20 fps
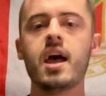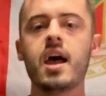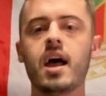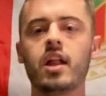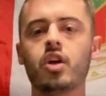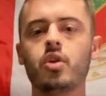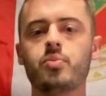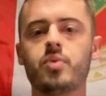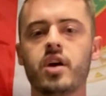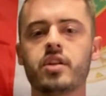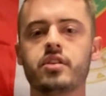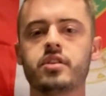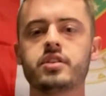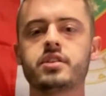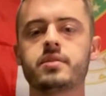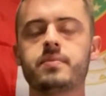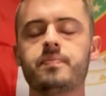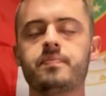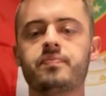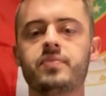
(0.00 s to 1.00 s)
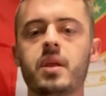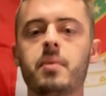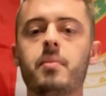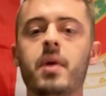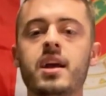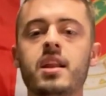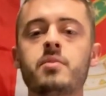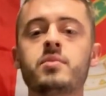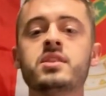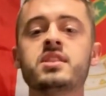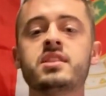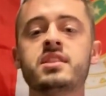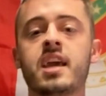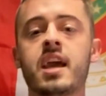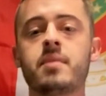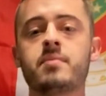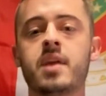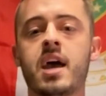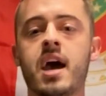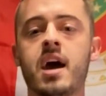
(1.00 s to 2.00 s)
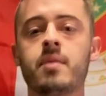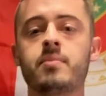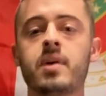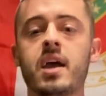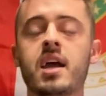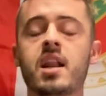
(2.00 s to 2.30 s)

Hello, brothers. My name is Sam Naab,